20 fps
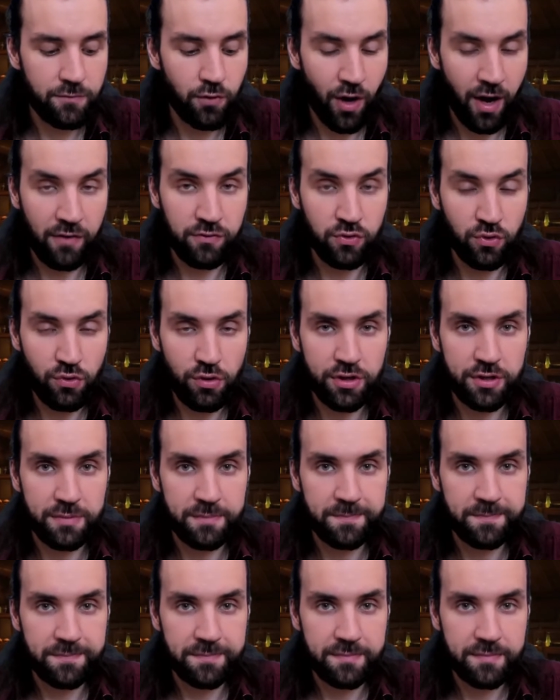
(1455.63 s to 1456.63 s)
You have to do it.
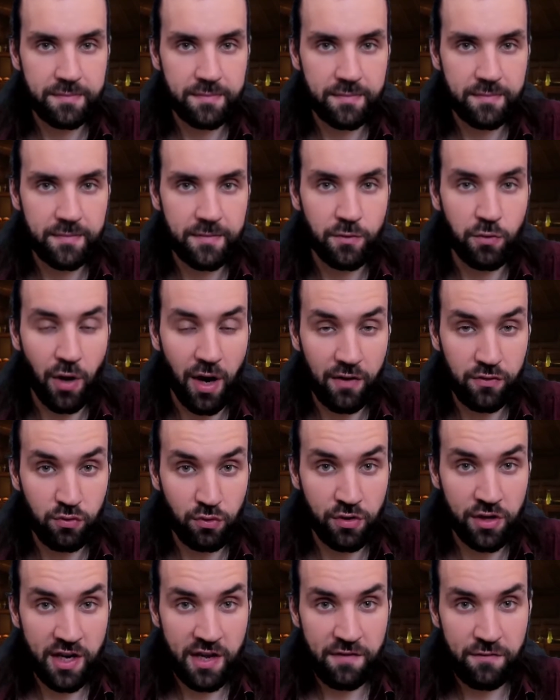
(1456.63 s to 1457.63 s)
You have
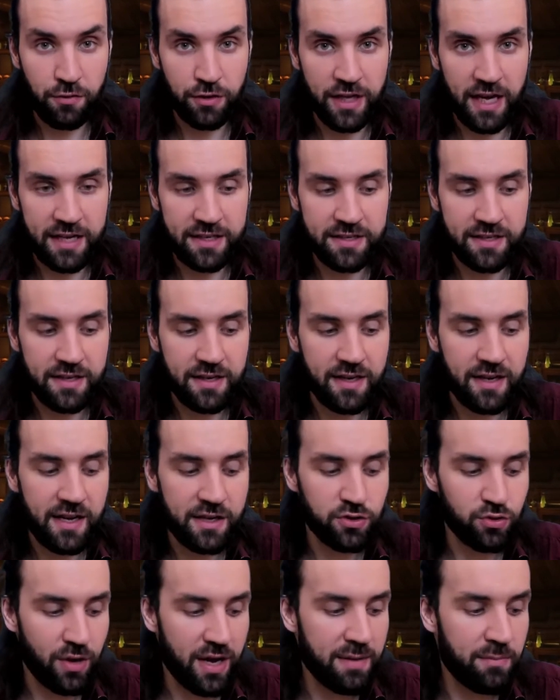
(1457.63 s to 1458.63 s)
to grieve for that.
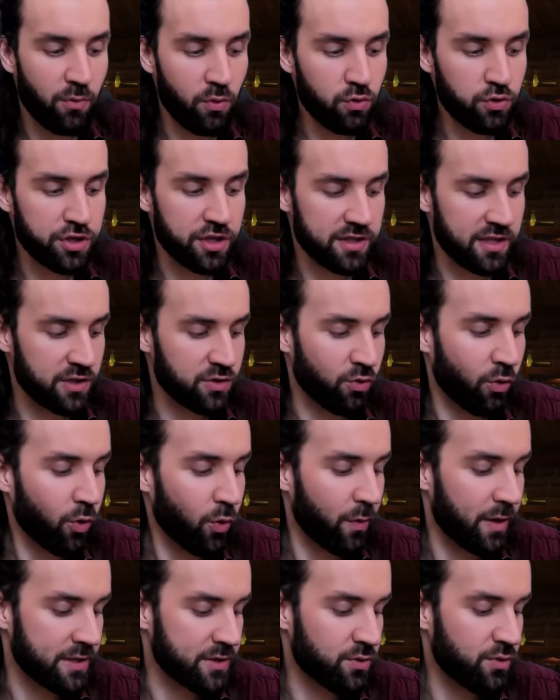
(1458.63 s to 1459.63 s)
So emotion is
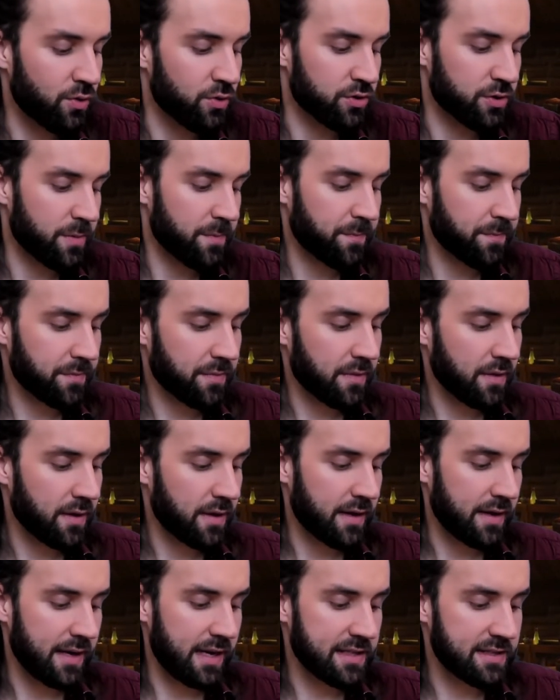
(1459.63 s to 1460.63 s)
always good.
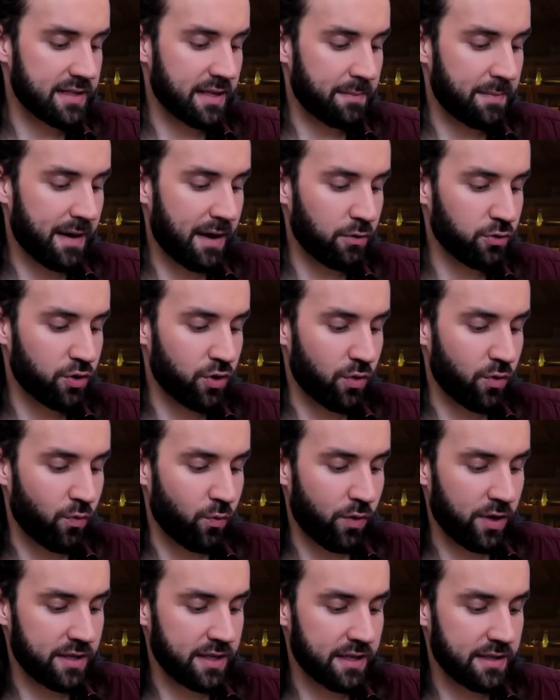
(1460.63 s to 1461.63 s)
It's about
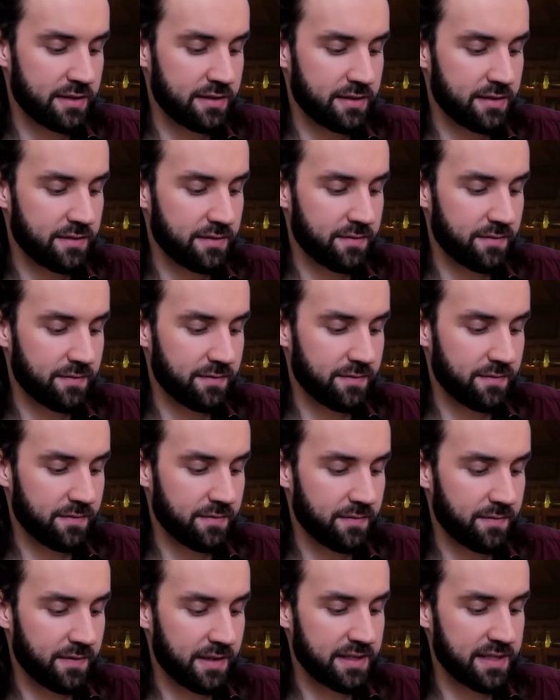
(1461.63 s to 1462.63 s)
when is
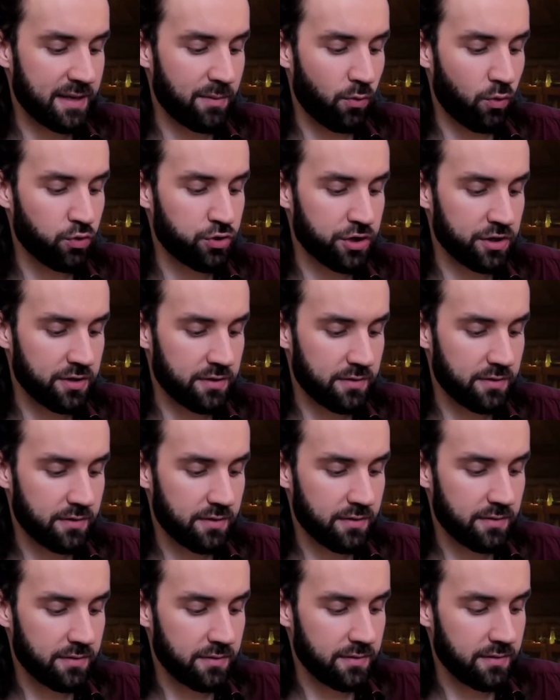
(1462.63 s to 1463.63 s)
this emotion,
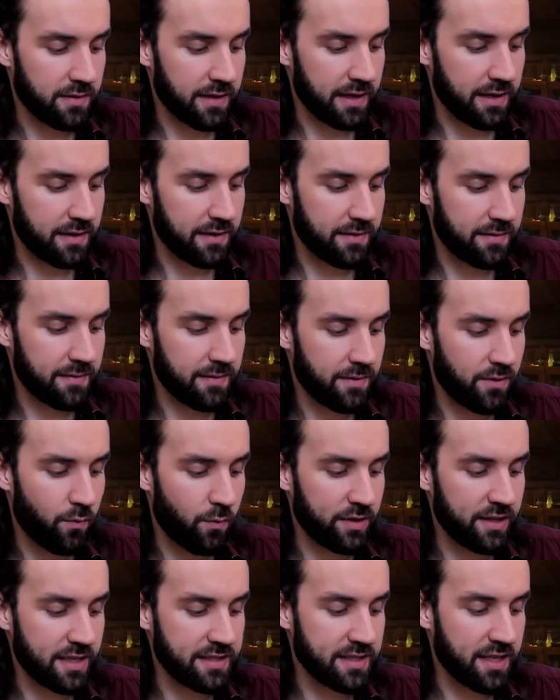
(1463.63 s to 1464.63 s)
like
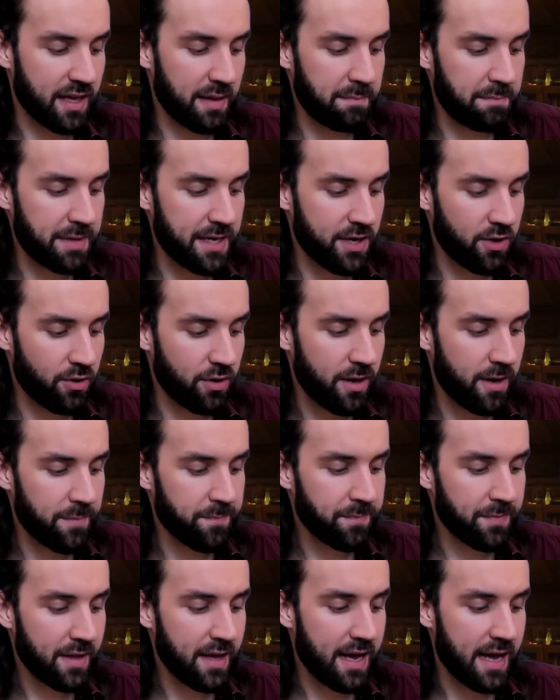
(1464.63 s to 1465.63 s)
when does it appear,
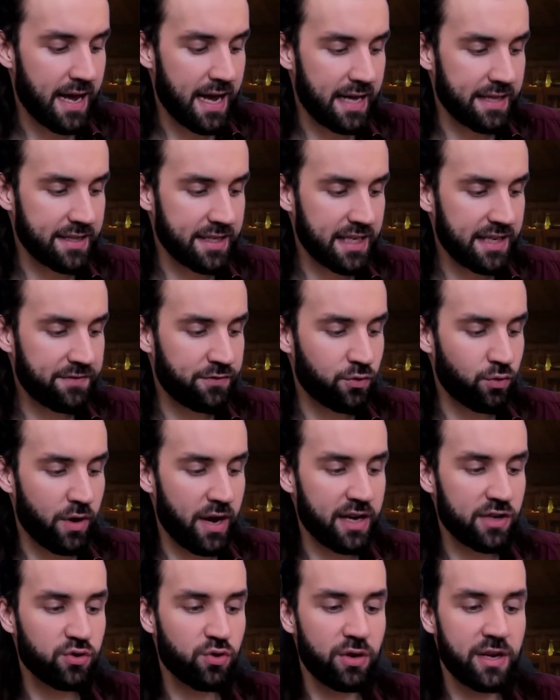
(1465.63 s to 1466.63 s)
and if
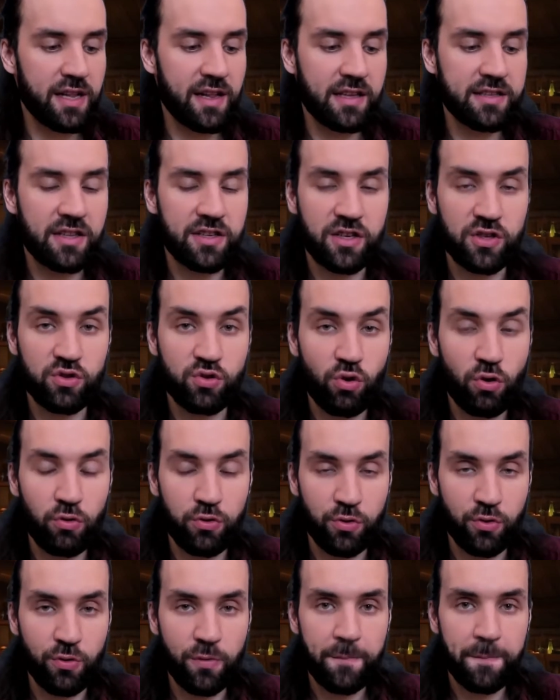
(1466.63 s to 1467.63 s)
you actually let it
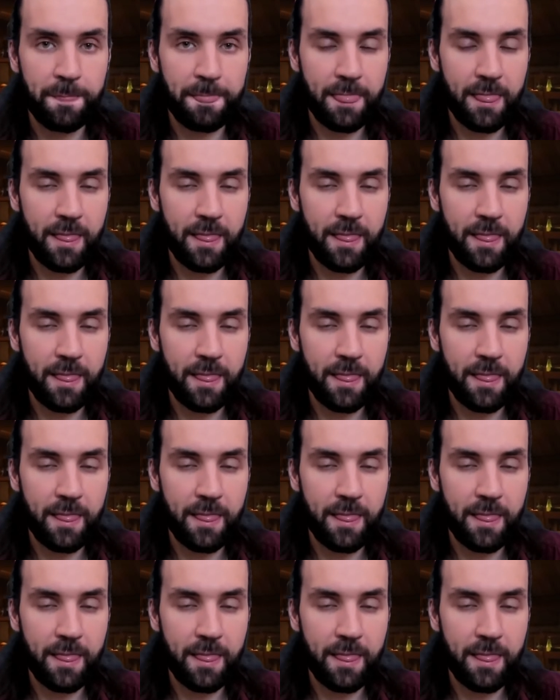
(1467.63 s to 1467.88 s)
control you,